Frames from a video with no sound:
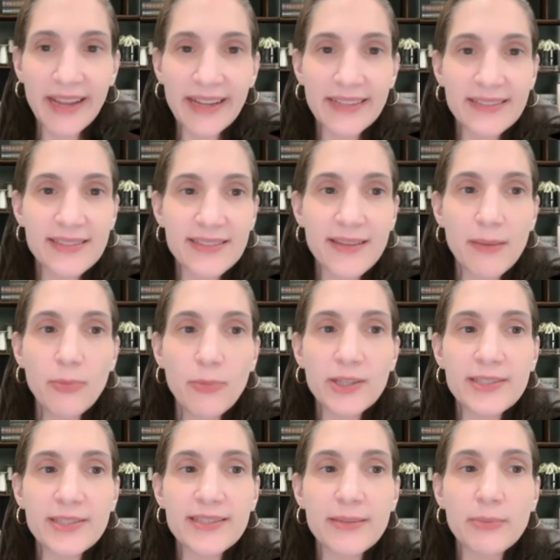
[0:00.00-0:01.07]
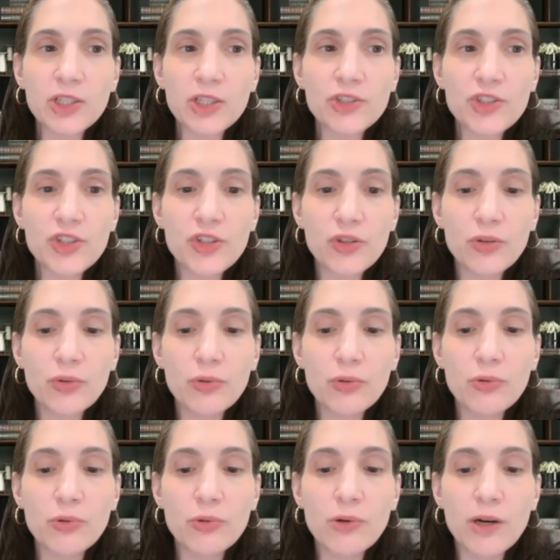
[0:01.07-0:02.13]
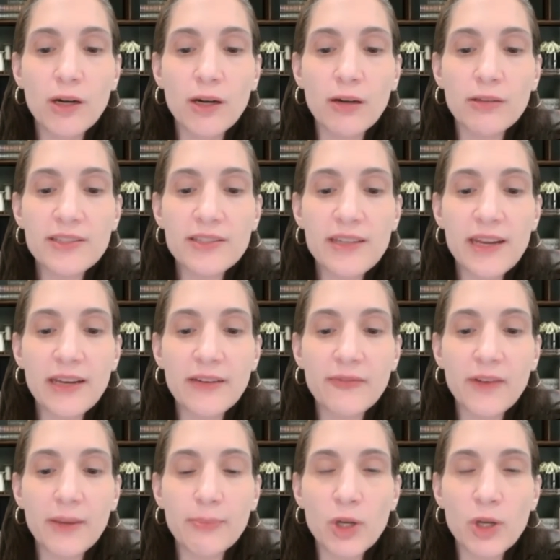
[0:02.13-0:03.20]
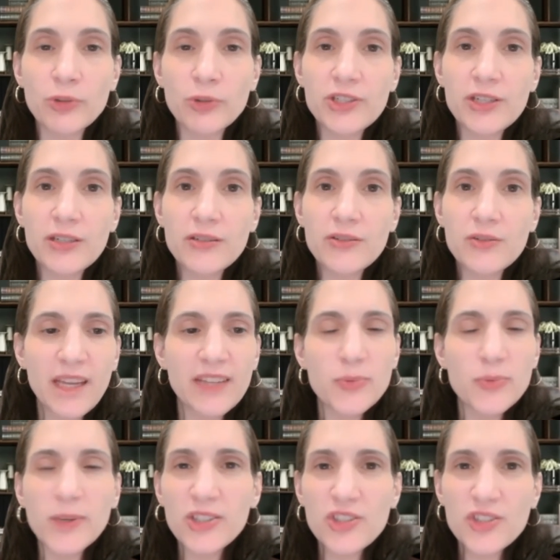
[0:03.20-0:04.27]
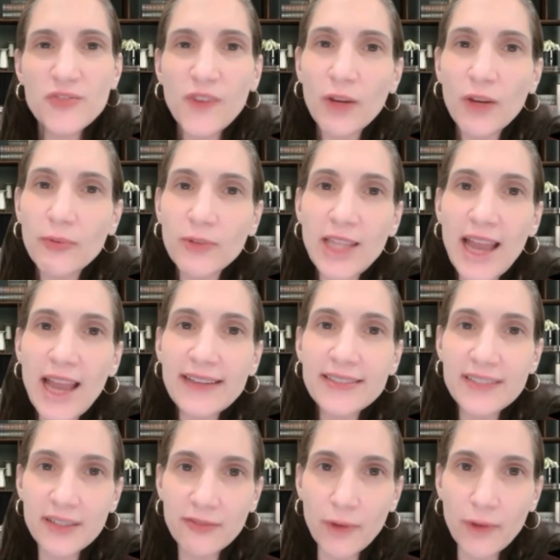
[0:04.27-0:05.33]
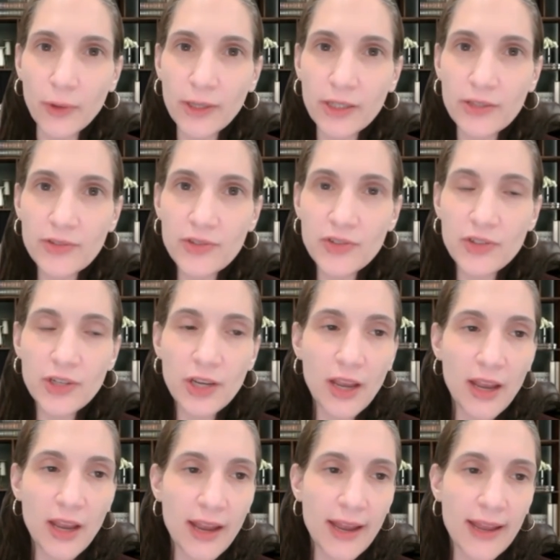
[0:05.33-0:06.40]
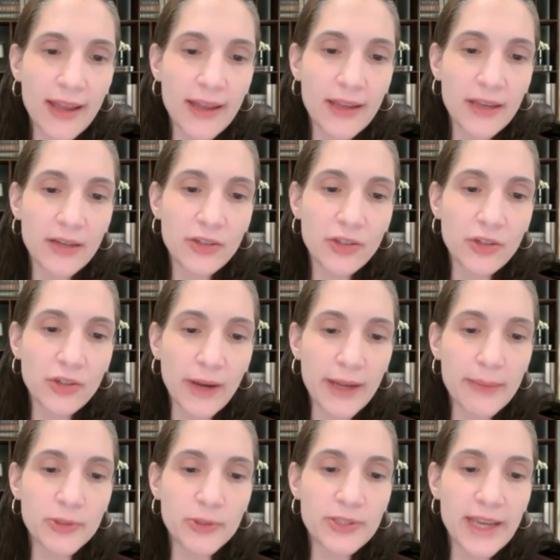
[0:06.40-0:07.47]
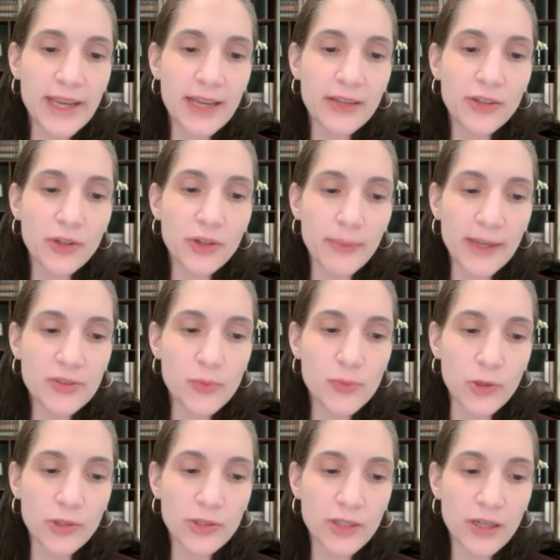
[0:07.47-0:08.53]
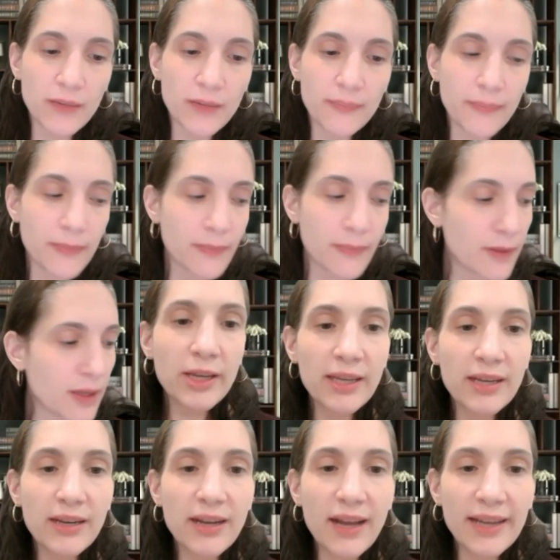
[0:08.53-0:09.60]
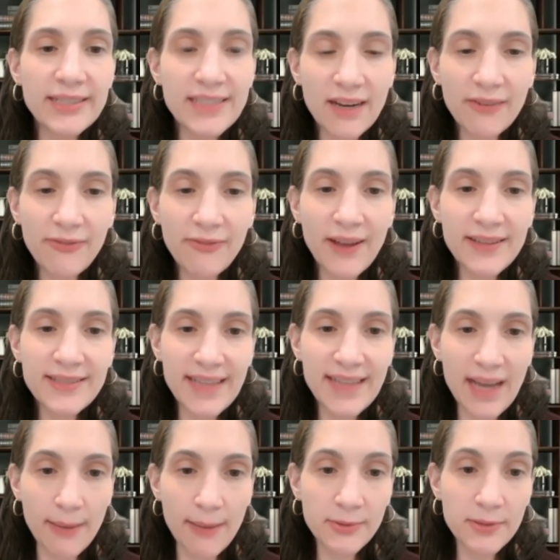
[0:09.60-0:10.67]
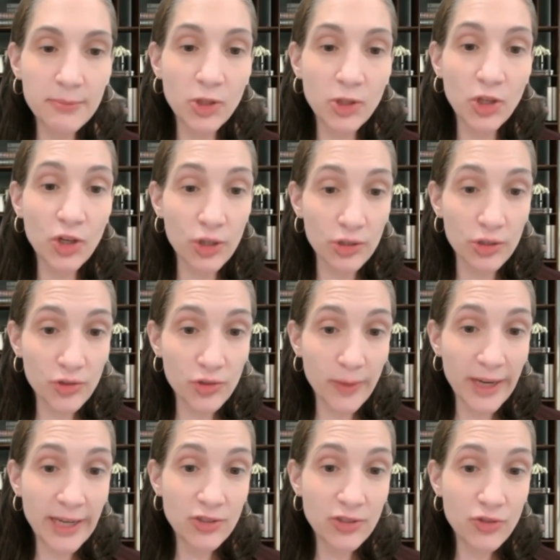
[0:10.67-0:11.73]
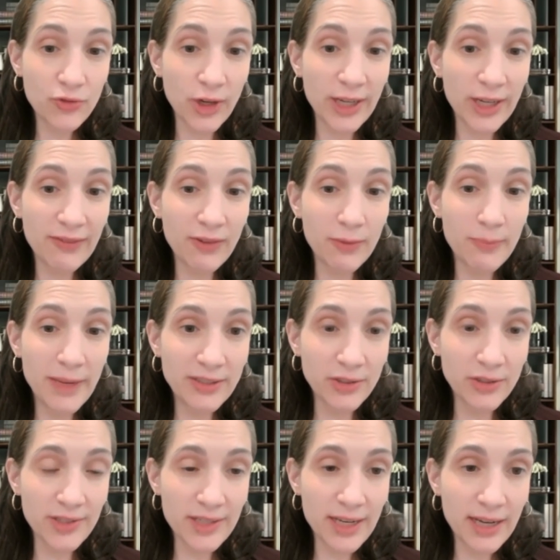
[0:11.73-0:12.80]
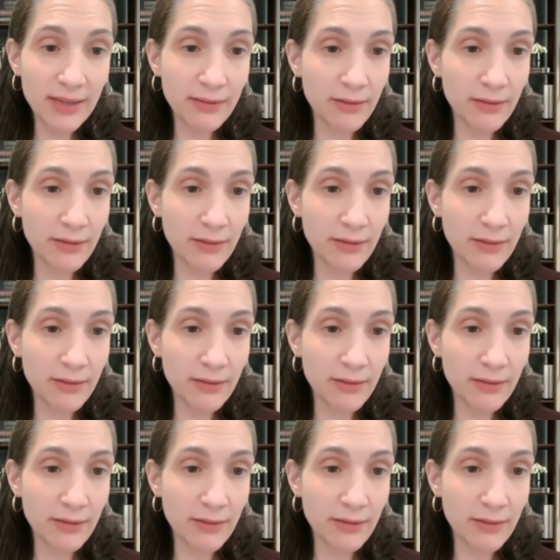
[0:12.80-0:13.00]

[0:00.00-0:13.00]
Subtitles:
It's somewhat similar to a state of hypnosis. It's really just very relaxed and focused, and you're able to get your best work done. It identifies the optimal Hertz range for a given mental state.